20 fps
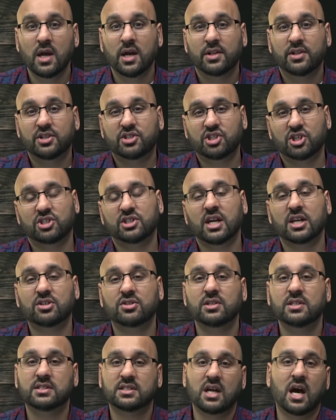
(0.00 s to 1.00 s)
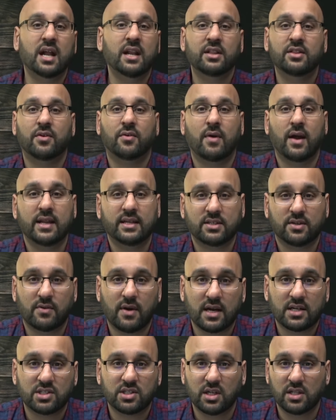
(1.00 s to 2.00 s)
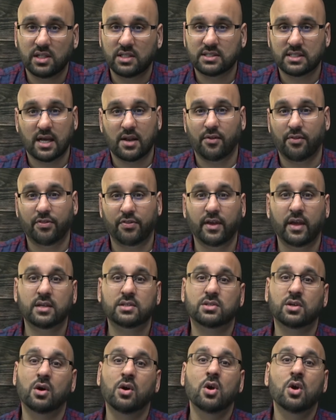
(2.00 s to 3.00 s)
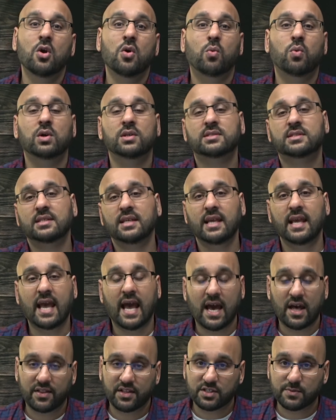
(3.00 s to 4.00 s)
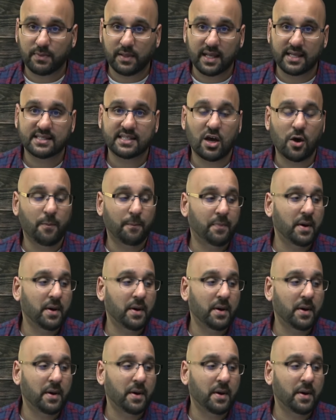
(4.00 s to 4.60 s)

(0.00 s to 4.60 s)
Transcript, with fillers: The trajectory is not in the right direction, at least I don't think. So we'll see how this plays out.